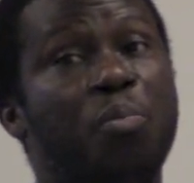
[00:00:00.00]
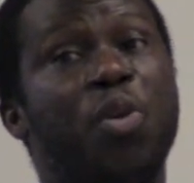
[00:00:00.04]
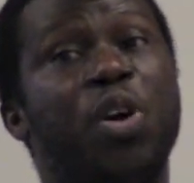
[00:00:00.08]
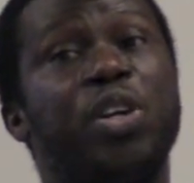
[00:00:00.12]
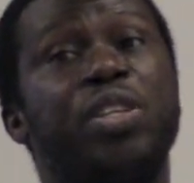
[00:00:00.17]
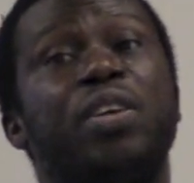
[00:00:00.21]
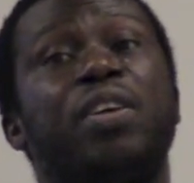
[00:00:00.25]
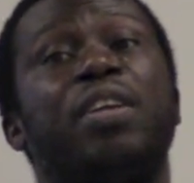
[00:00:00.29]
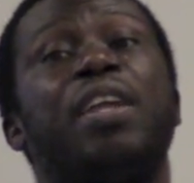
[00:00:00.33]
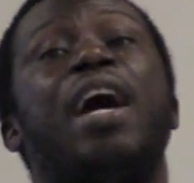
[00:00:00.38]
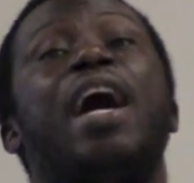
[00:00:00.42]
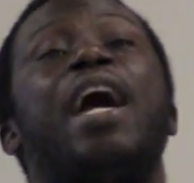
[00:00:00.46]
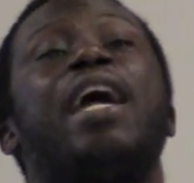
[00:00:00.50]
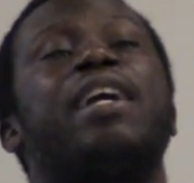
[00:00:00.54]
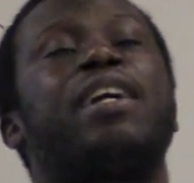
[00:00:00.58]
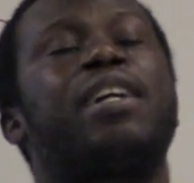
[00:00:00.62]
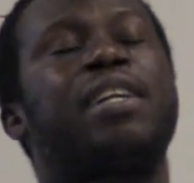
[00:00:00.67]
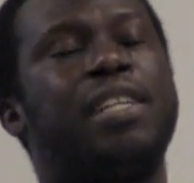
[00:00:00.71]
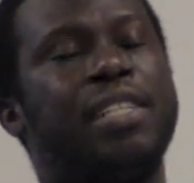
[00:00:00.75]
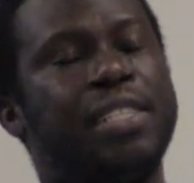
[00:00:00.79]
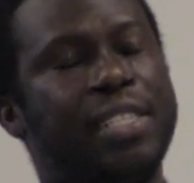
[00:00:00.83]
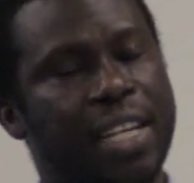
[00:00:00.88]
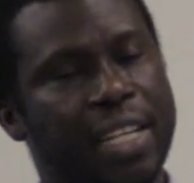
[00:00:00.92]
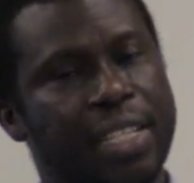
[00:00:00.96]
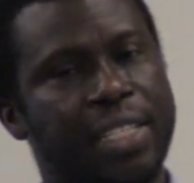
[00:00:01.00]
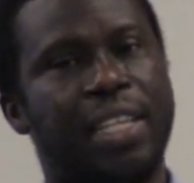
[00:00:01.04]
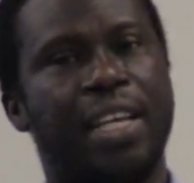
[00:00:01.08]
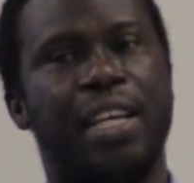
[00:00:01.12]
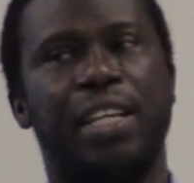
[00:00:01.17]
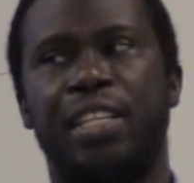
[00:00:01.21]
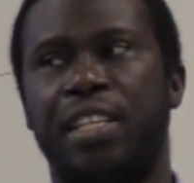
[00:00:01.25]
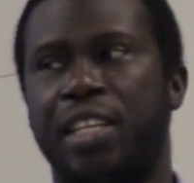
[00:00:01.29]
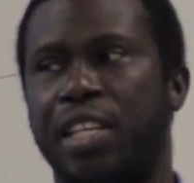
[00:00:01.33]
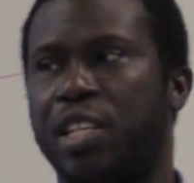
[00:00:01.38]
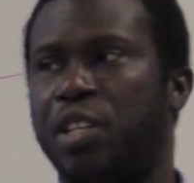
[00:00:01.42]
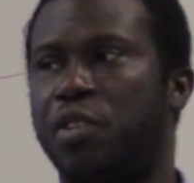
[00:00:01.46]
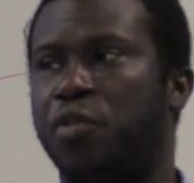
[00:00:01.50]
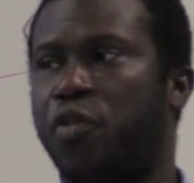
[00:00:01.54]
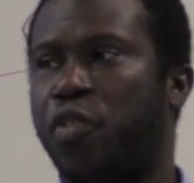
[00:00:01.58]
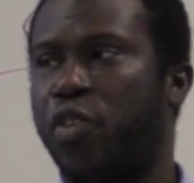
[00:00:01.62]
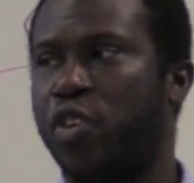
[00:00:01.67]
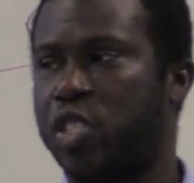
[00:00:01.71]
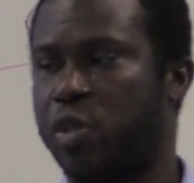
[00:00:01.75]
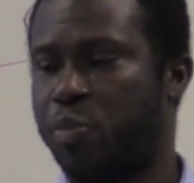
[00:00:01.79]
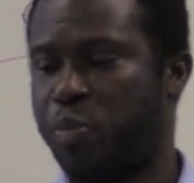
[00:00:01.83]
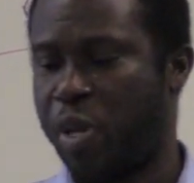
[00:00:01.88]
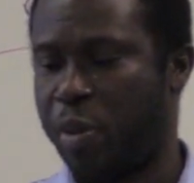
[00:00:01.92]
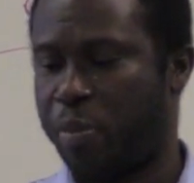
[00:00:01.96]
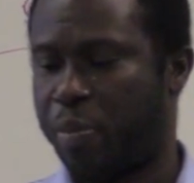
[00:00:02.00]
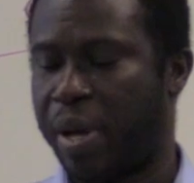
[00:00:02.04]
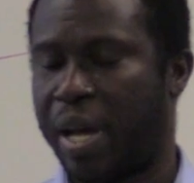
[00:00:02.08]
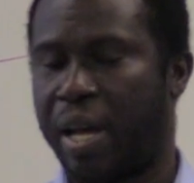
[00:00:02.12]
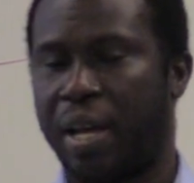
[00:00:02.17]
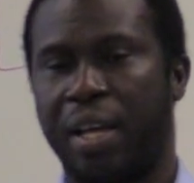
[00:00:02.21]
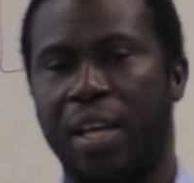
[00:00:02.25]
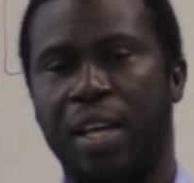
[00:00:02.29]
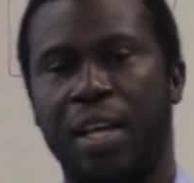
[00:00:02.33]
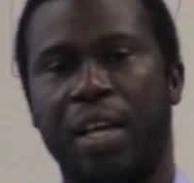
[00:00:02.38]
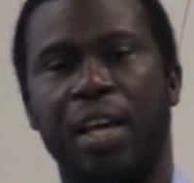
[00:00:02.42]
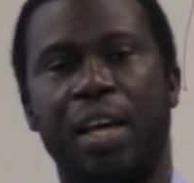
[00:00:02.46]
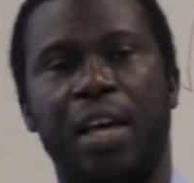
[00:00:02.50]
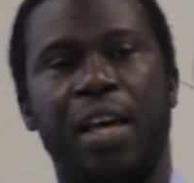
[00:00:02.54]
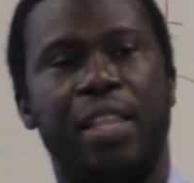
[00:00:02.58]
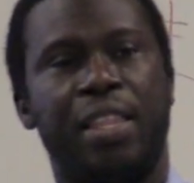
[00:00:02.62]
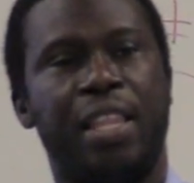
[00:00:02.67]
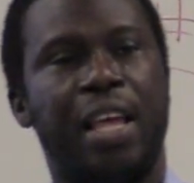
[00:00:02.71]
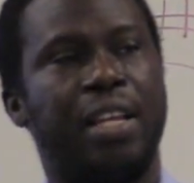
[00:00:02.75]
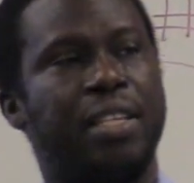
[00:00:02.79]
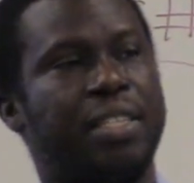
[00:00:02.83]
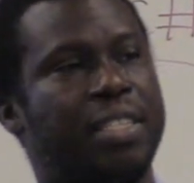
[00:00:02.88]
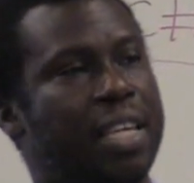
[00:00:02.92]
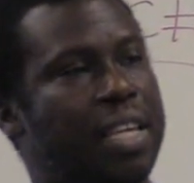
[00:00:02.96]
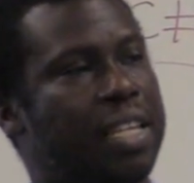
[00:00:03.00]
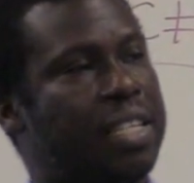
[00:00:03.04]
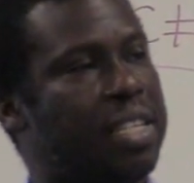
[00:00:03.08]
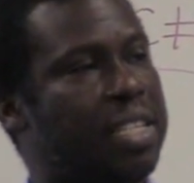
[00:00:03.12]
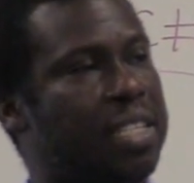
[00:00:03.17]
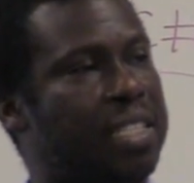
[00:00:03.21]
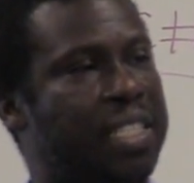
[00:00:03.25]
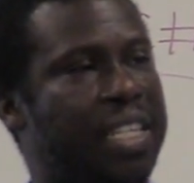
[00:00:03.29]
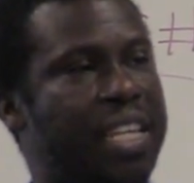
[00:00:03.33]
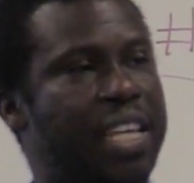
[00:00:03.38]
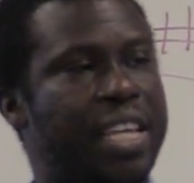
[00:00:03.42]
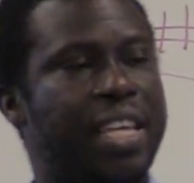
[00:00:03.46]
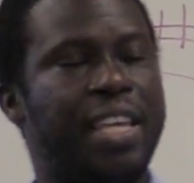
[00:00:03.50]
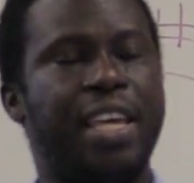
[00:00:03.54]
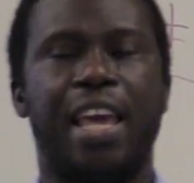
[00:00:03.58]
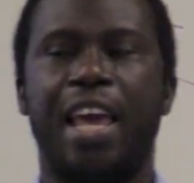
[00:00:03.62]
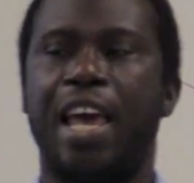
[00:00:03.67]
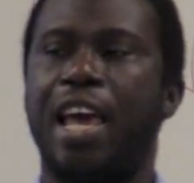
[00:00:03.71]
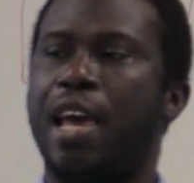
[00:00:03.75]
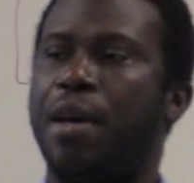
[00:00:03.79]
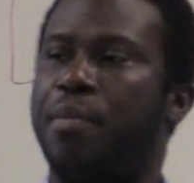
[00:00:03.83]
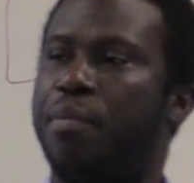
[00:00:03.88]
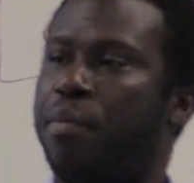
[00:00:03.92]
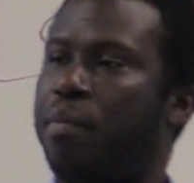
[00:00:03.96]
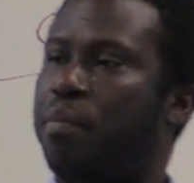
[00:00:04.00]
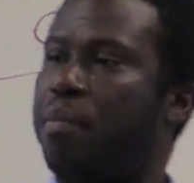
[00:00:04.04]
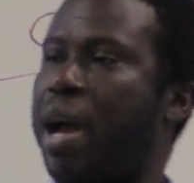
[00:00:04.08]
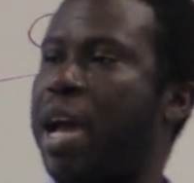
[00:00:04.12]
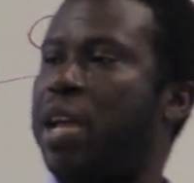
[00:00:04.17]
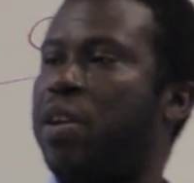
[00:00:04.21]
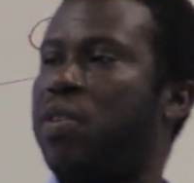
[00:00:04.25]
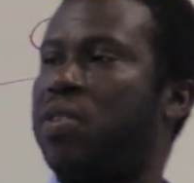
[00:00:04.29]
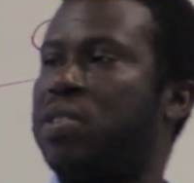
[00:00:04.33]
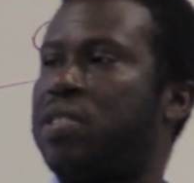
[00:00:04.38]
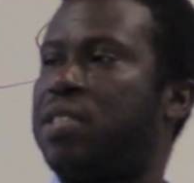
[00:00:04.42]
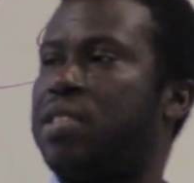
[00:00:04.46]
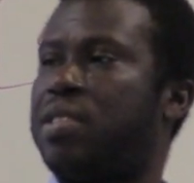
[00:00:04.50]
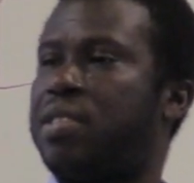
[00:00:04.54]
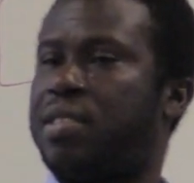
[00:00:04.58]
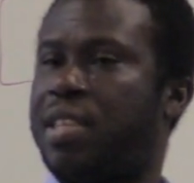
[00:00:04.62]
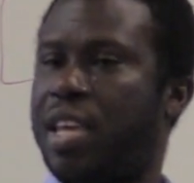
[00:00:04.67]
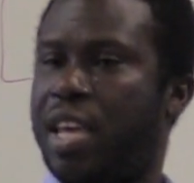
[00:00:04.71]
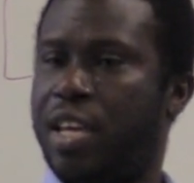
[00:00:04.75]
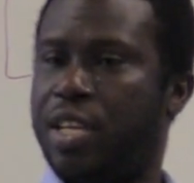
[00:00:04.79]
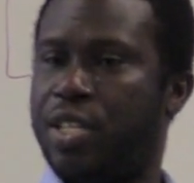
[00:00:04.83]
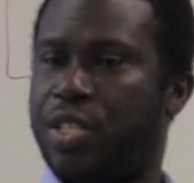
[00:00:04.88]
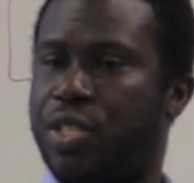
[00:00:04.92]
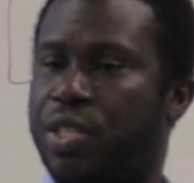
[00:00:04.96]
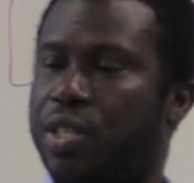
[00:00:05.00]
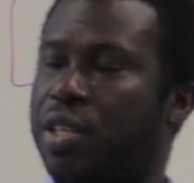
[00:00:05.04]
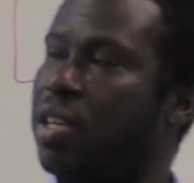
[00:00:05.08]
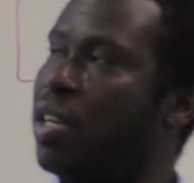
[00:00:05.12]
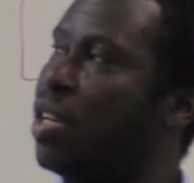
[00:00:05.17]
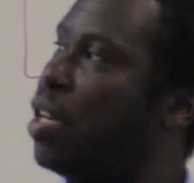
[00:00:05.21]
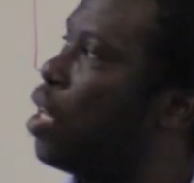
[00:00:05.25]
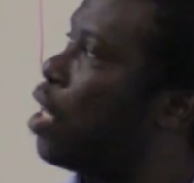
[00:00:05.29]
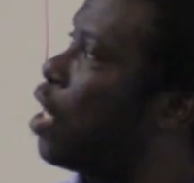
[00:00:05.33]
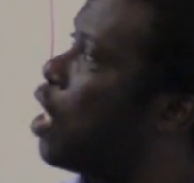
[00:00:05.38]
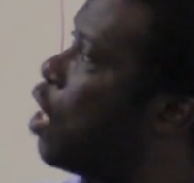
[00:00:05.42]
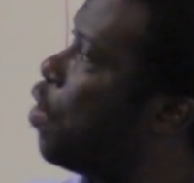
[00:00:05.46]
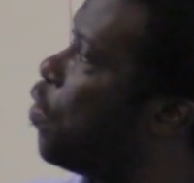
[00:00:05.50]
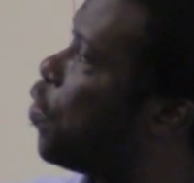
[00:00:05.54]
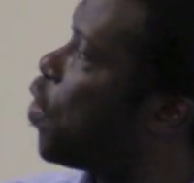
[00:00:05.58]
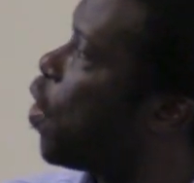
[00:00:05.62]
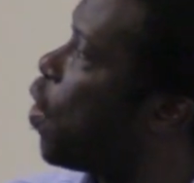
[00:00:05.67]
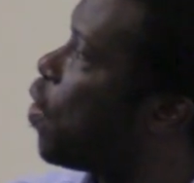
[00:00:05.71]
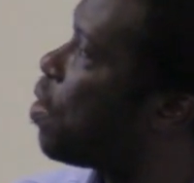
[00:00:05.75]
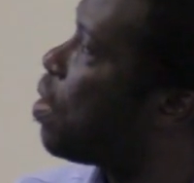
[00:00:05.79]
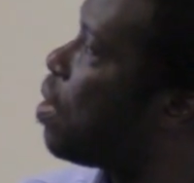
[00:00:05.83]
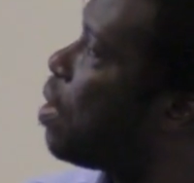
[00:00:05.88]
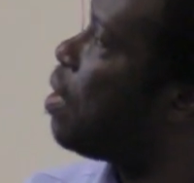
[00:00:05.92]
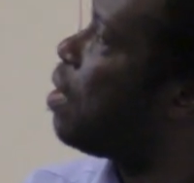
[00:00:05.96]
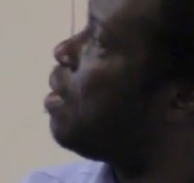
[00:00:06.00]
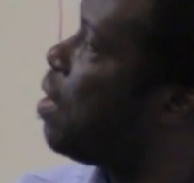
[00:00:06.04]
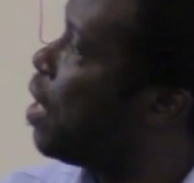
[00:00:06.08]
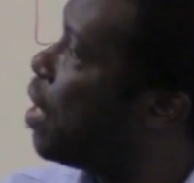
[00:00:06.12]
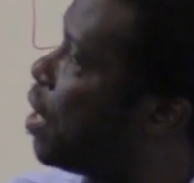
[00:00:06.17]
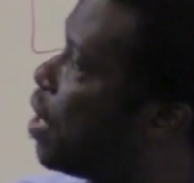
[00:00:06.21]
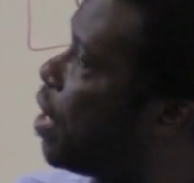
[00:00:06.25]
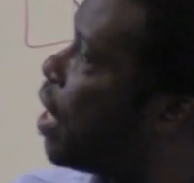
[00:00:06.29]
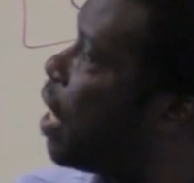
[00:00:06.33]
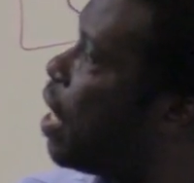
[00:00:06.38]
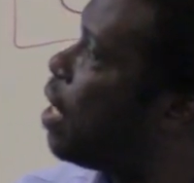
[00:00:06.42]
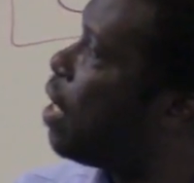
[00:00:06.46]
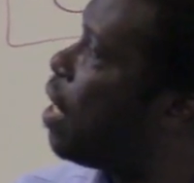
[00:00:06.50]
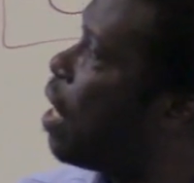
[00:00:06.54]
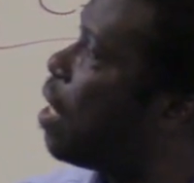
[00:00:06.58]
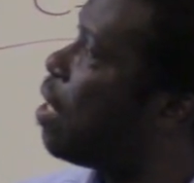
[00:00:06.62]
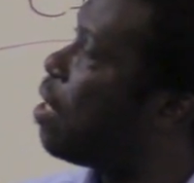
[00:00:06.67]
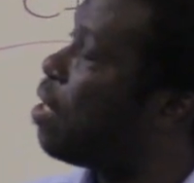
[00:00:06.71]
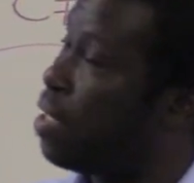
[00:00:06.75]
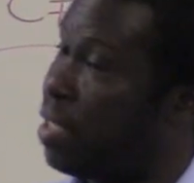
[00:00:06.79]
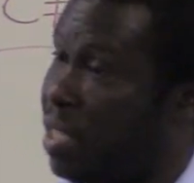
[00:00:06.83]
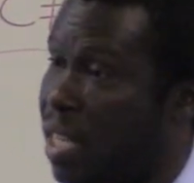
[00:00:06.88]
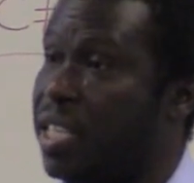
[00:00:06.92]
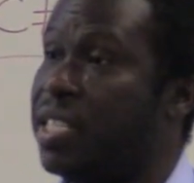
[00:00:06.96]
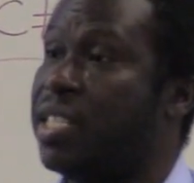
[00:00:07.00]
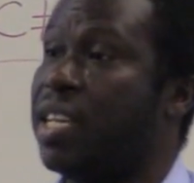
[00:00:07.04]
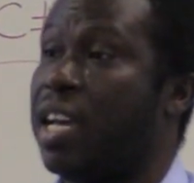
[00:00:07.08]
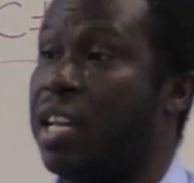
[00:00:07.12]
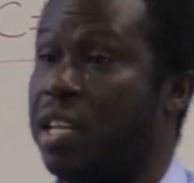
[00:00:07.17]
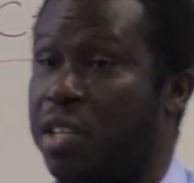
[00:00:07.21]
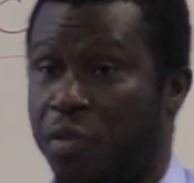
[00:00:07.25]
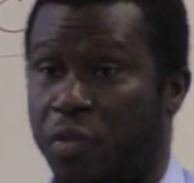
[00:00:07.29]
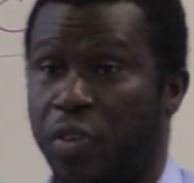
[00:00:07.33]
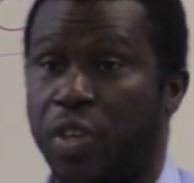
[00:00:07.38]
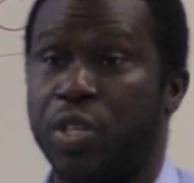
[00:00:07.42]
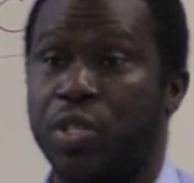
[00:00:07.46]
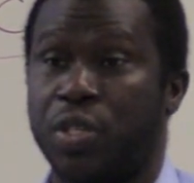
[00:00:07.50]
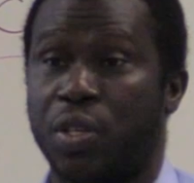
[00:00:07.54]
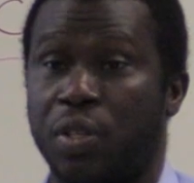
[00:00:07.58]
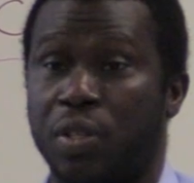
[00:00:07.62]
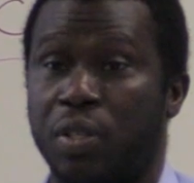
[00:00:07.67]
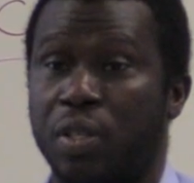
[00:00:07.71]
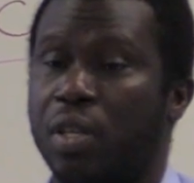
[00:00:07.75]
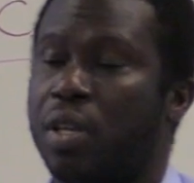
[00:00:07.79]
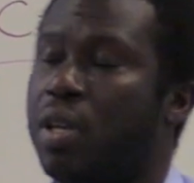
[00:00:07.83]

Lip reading: model I created in the first paper, then say the DEM minus the stage gives us detrended stage elevation.